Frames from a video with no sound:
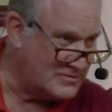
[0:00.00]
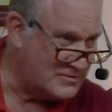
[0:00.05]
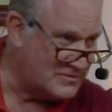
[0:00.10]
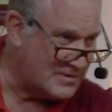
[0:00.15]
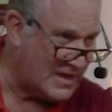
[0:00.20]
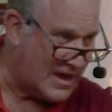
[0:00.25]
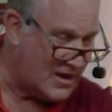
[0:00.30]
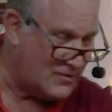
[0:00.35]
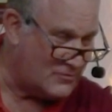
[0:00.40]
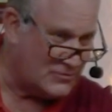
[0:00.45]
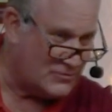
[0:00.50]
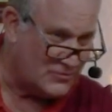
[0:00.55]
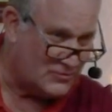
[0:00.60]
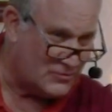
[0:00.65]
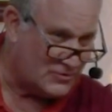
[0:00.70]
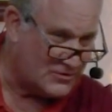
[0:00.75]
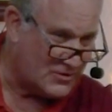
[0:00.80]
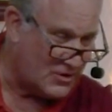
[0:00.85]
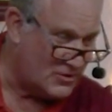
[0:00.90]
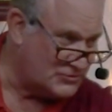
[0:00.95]
sour
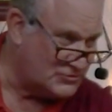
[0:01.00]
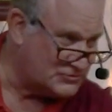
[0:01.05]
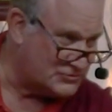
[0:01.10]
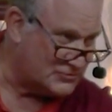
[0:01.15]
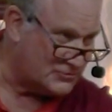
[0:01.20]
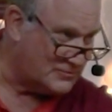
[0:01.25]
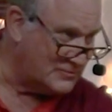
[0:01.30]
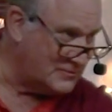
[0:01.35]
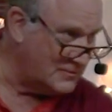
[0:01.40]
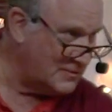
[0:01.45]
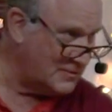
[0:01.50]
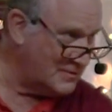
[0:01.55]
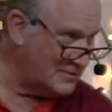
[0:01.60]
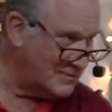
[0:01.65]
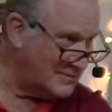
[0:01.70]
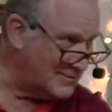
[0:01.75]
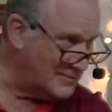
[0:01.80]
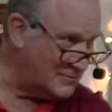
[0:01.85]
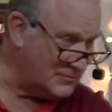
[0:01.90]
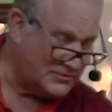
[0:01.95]
or kosher
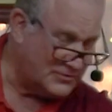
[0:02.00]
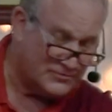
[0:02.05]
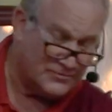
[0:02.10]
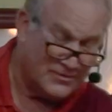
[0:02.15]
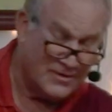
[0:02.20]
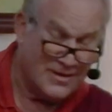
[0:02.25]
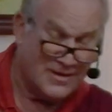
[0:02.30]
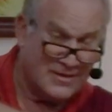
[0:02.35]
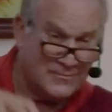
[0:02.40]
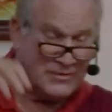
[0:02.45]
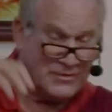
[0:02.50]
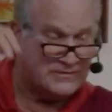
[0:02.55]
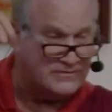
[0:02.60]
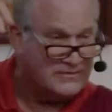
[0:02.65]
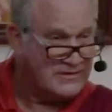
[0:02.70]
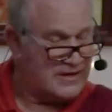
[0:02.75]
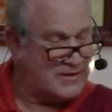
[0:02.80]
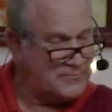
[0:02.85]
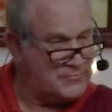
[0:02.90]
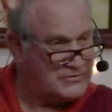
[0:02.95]
image, but
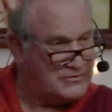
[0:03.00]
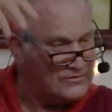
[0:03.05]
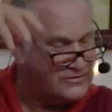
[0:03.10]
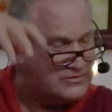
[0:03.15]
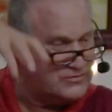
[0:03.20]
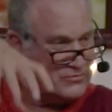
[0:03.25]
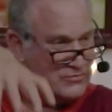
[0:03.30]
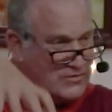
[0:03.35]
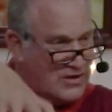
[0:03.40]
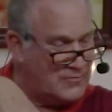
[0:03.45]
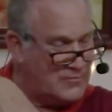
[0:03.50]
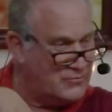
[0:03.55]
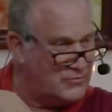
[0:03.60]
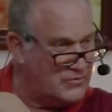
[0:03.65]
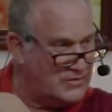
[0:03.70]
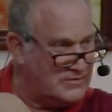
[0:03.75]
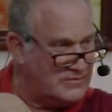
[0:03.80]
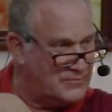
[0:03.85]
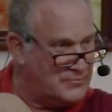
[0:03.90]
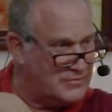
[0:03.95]
you got to put the
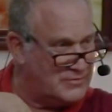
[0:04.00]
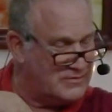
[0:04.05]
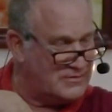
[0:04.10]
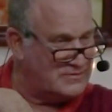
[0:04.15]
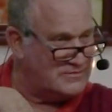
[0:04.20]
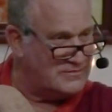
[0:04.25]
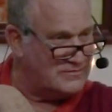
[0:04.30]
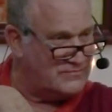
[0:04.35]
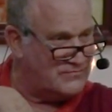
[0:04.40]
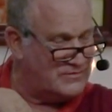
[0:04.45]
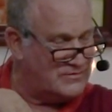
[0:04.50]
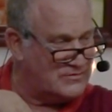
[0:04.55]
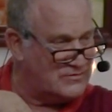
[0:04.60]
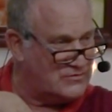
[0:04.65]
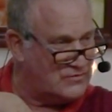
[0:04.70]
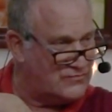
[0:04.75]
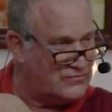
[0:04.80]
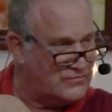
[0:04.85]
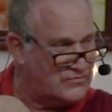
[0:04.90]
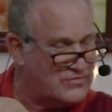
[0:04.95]
cucumber in the
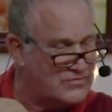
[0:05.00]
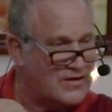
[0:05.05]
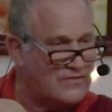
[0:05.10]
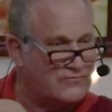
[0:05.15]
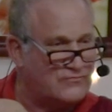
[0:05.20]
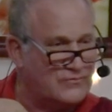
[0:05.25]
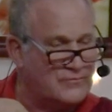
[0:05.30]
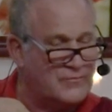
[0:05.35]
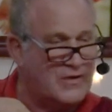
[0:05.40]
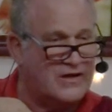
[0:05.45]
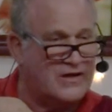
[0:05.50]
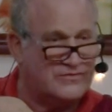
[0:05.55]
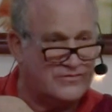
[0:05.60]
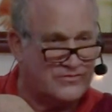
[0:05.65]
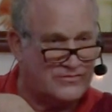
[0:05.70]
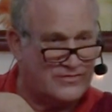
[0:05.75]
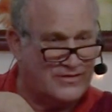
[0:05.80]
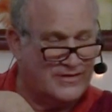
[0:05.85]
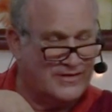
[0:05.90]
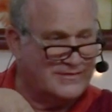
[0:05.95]
vinegar for several
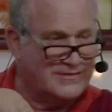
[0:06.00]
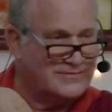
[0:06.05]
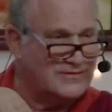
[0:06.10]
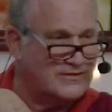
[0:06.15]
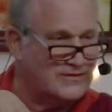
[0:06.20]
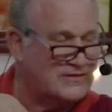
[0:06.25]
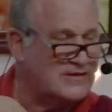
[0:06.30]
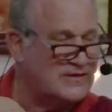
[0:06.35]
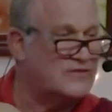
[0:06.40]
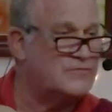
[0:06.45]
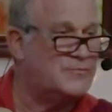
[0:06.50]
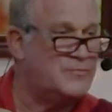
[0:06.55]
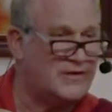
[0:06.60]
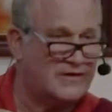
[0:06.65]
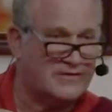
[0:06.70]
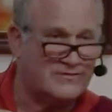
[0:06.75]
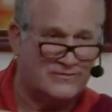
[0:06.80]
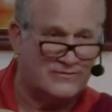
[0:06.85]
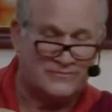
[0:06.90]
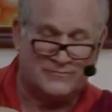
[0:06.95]
months till it gets
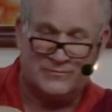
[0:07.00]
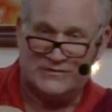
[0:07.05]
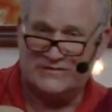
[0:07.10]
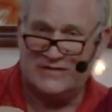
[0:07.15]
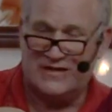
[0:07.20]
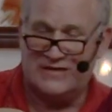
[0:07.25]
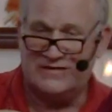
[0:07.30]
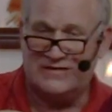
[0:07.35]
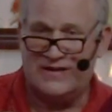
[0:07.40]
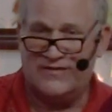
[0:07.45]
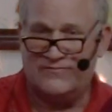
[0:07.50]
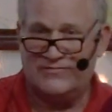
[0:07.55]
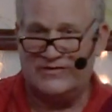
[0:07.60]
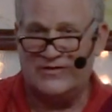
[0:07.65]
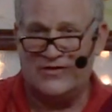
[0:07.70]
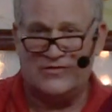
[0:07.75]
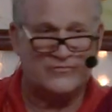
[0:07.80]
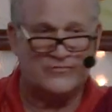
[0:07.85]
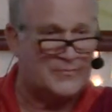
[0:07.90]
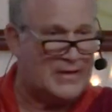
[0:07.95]
pickled, but then it never
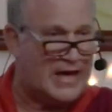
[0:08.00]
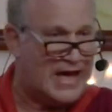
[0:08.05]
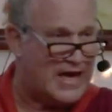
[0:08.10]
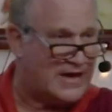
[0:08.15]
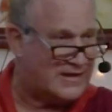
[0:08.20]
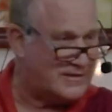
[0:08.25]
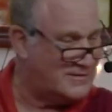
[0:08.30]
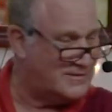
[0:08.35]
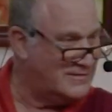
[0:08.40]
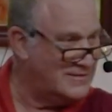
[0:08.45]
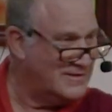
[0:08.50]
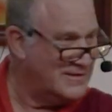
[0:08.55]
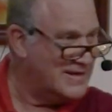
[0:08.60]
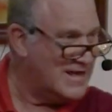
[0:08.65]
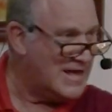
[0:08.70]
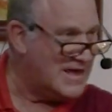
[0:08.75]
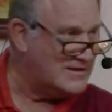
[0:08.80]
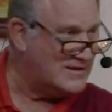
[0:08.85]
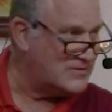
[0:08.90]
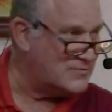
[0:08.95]
goes back.
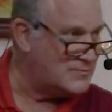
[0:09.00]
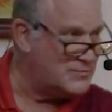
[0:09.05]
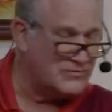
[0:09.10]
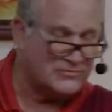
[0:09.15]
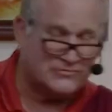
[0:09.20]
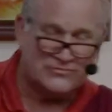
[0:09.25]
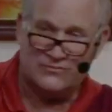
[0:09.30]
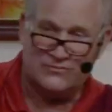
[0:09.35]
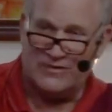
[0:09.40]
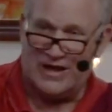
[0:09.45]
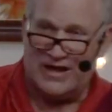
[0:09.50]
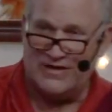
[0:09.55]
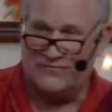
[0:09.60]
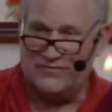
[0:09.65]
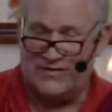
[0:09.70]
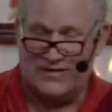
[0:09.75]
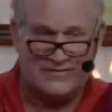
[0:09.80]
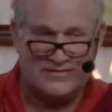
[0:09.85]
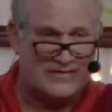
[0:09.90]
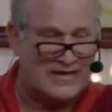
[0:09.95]
And in spiritual
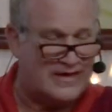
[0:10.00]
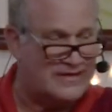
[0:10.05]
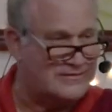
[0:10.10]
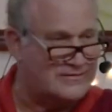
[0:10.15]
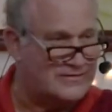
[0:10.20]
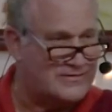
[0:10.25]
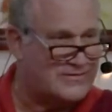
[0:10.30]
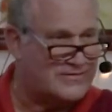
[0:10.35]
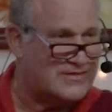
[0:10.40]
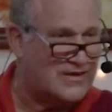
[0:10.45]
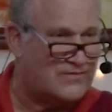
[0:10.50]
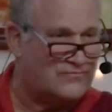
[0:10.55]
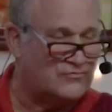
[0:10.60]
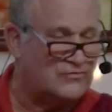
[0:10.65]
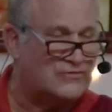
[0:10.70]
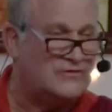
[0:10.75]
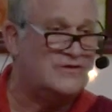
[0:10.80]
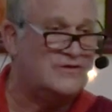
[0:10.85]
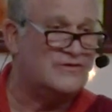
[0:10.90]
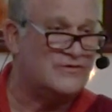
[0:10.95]
life, I'd say at least
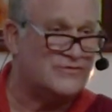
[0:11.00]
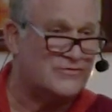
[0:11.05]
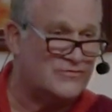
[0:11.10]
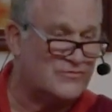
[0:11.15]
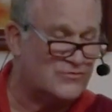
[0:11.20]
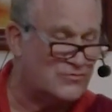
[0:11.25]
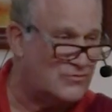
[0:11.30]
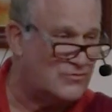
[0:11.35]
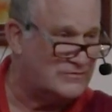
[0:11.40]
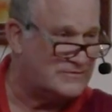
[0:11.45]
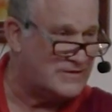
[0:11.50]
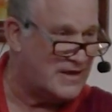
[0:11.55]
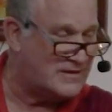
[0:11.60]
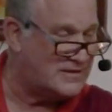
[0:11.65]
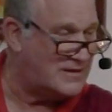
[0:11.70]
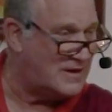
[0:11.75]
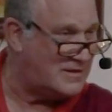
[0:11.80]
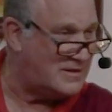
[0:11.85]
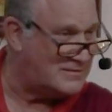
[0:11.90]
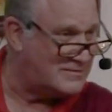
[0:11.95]
several years or
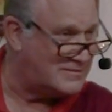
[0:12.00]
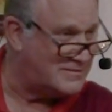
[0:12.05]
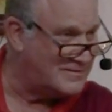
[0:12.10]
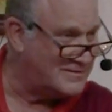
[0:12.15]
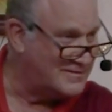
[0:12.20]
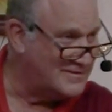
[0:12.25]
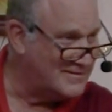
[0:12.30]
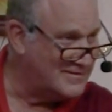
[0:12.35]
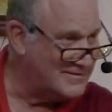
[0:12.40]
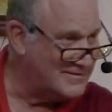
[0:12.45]
decades